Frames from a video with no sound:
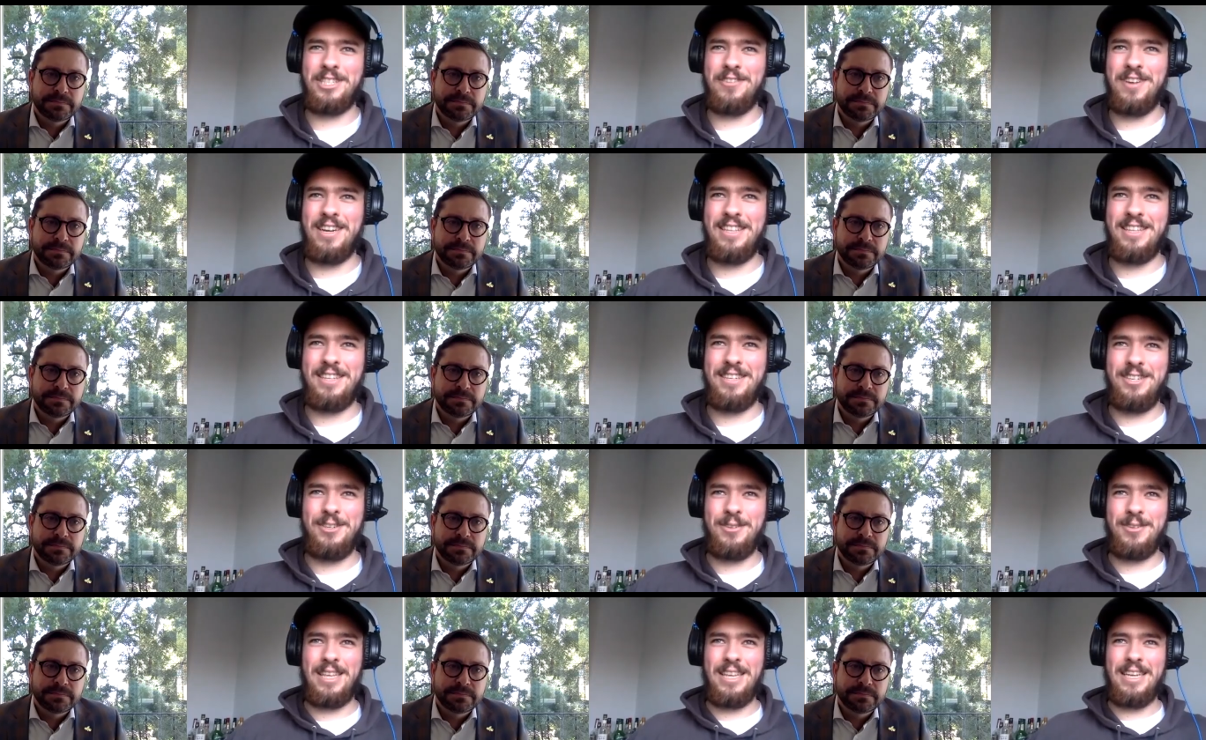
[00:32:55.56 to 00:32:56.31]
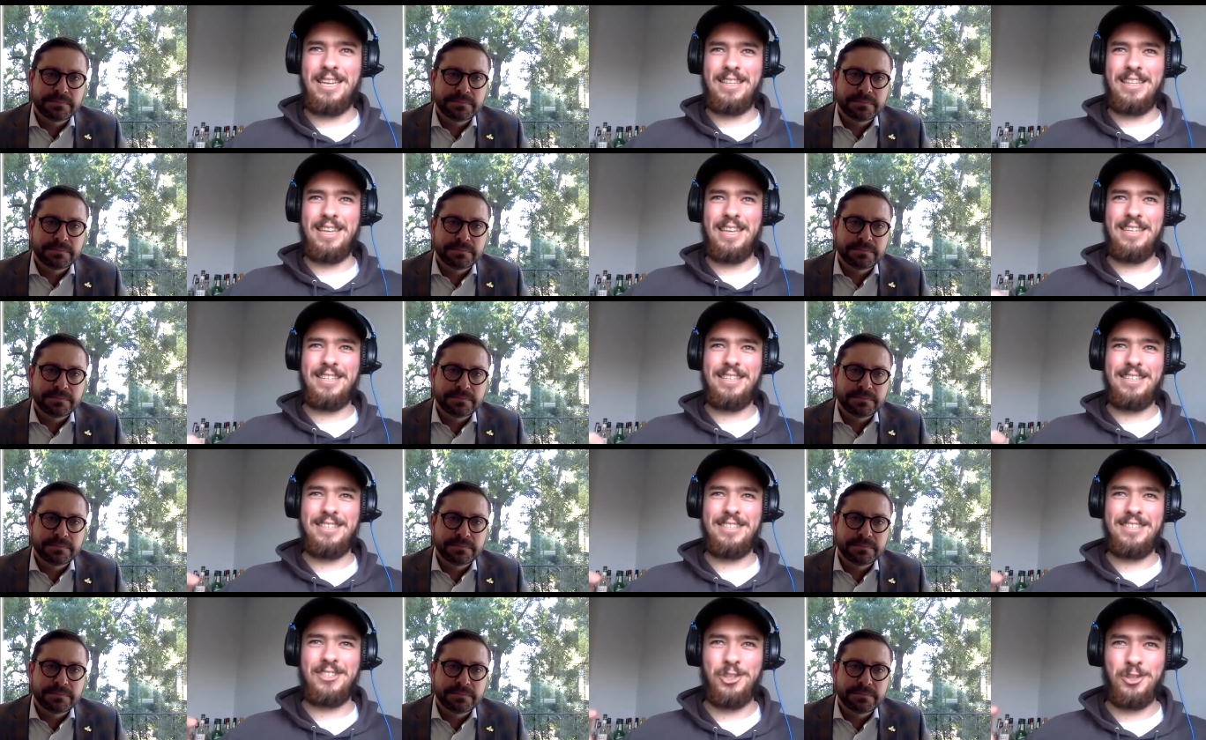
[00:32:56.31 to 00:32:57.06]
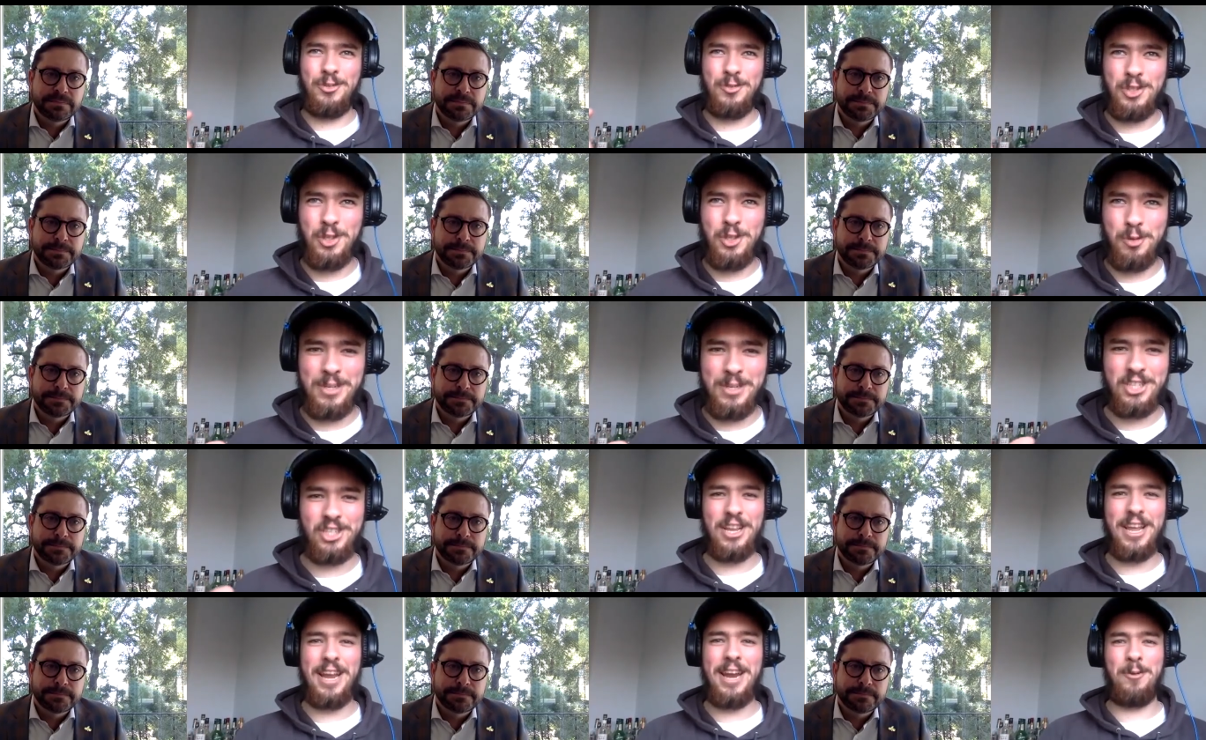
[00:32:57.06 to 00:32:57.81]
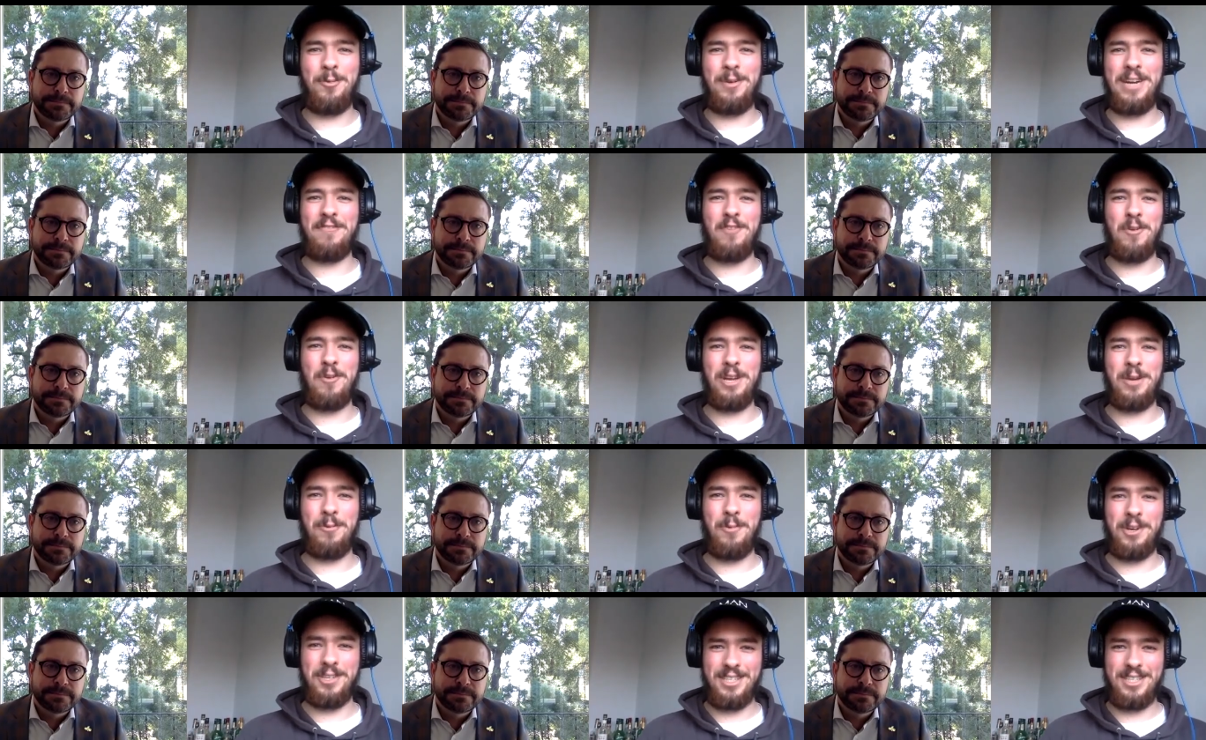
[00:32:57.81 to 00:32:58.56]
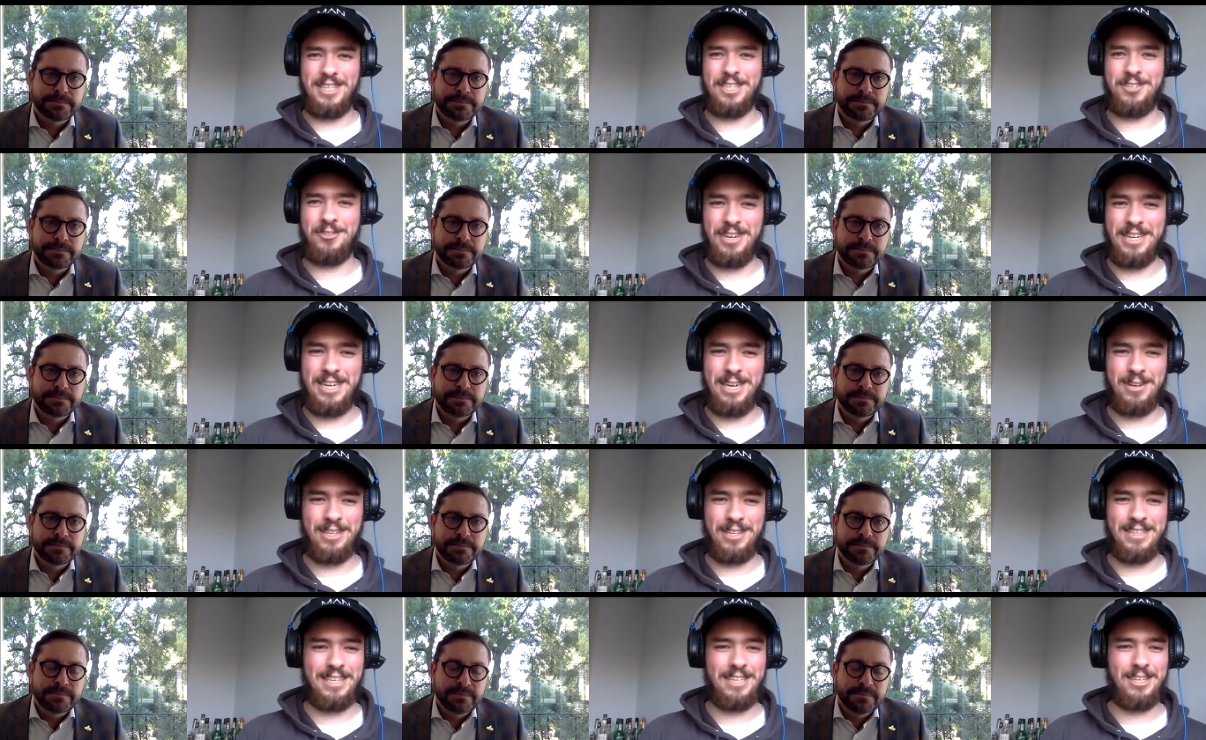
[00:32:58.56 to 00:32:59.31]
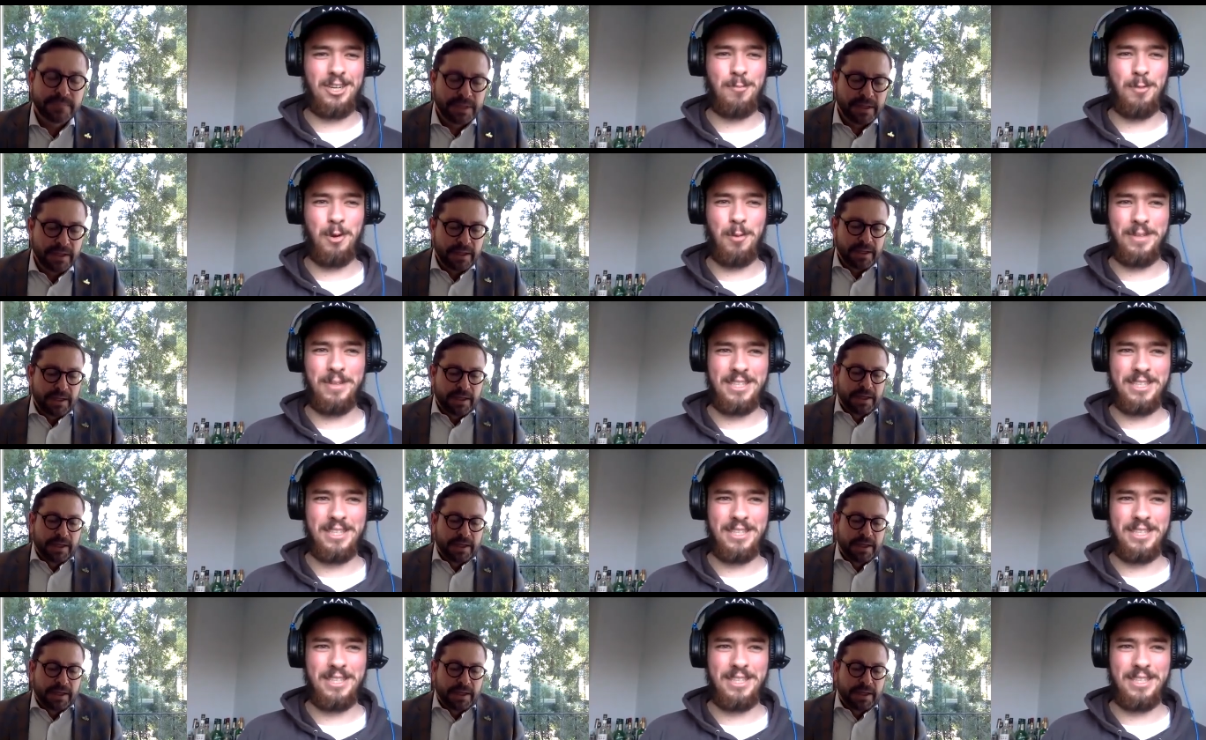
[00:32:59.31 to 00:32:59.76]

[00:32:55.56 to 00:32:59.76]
Speaker 1: there anything you think that should should be shared with everybody watching this right now that didn't come up in